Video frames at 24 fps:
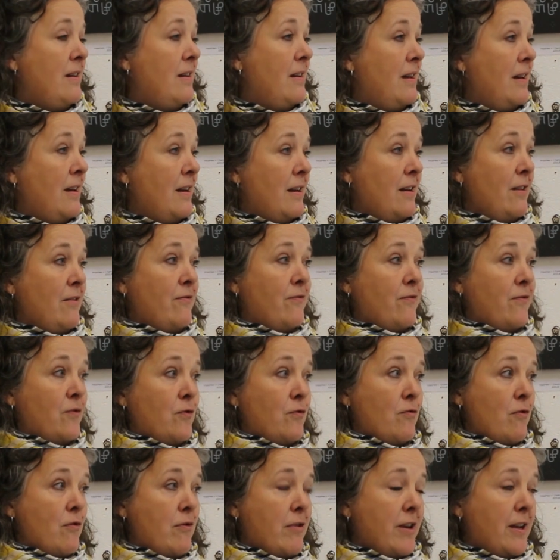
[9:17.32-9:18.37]
I love
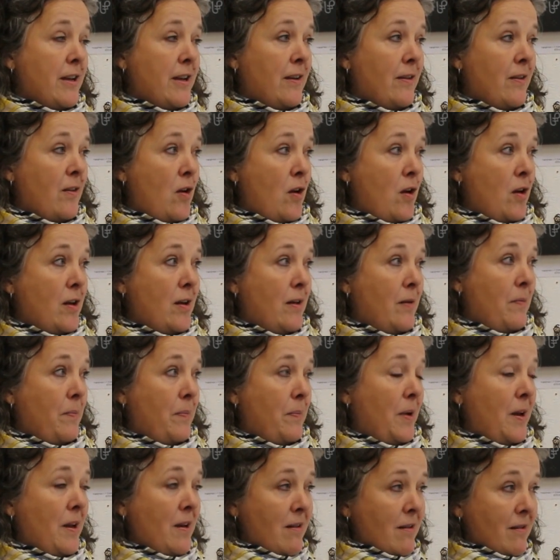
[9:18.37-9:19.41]
growing
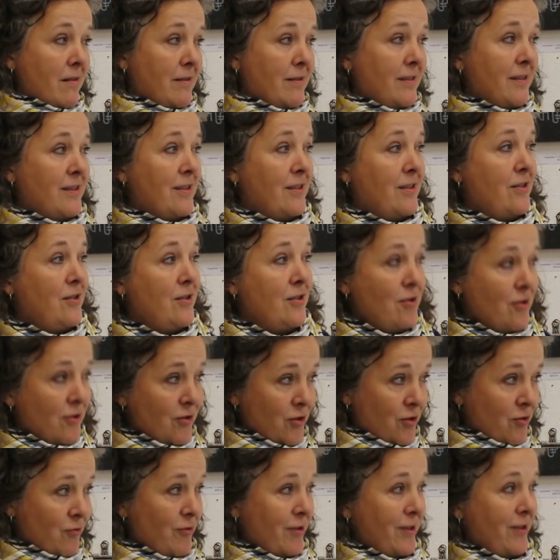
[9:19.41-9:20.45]
plants and
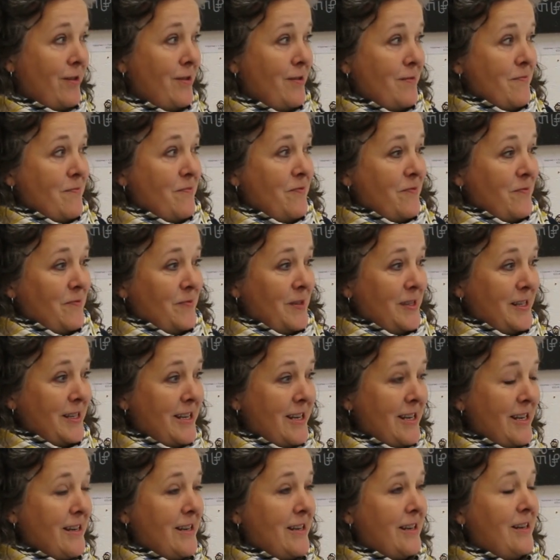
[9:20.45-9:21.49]
nurturing them from
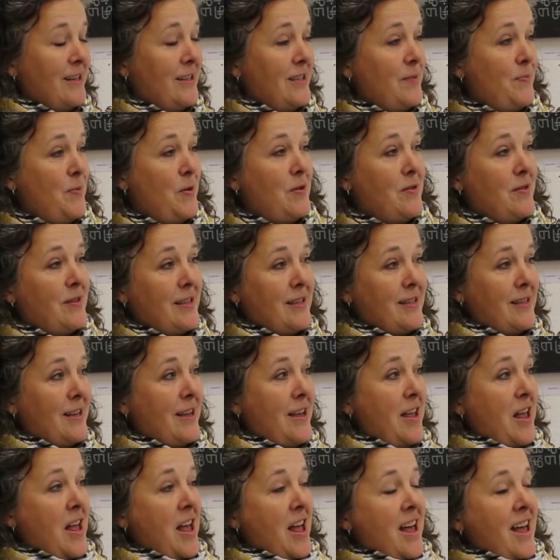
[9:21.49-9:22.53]
seed, and I suppose there's
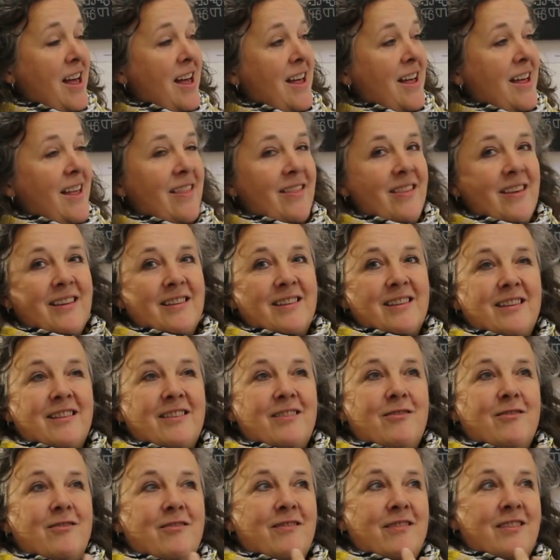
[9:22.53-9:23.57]
a
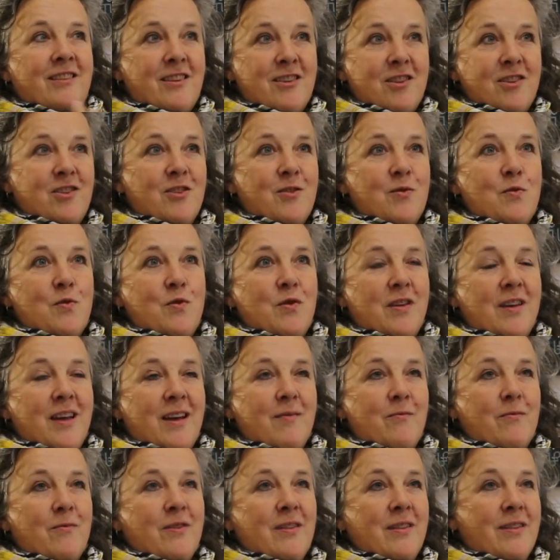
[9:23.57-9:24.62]
sort of synergy to
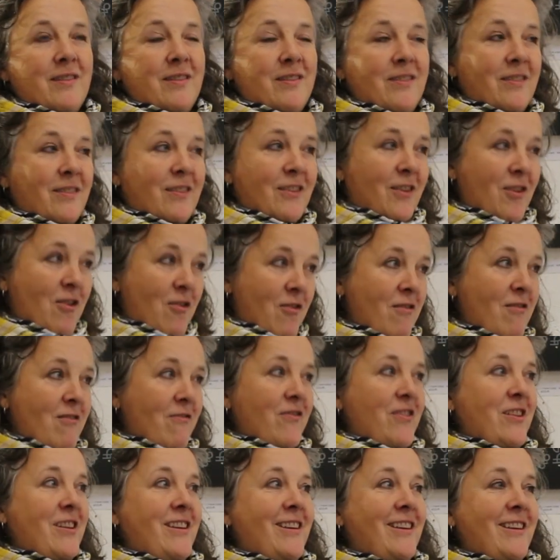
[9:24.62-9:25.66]
that with the
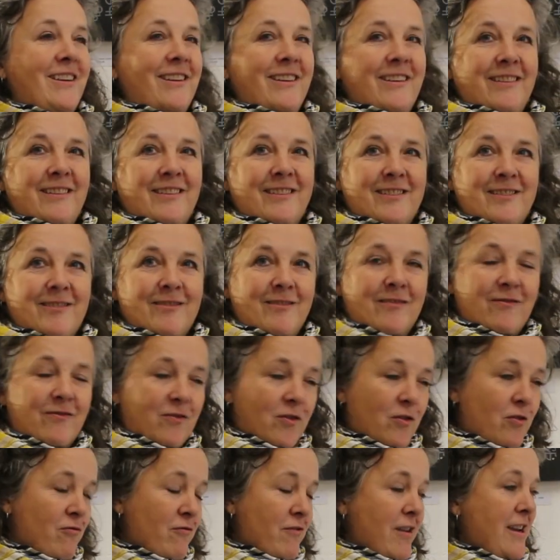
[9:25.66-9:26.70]
carving and sort of
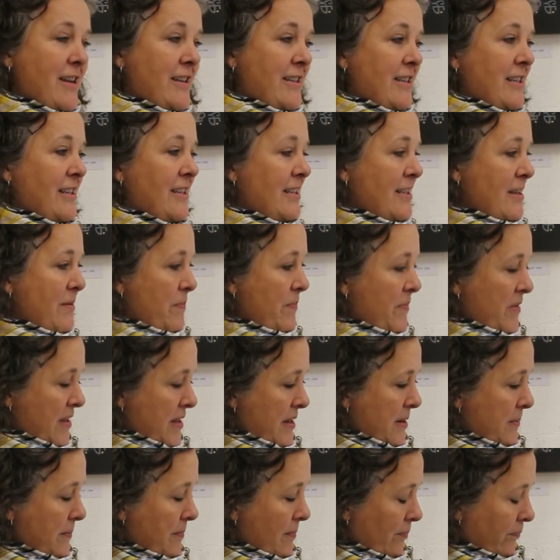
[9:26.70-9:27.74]
creating
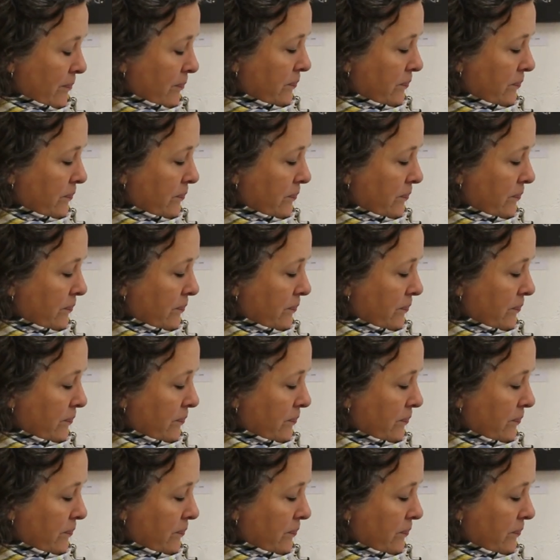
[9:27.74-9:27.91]
something.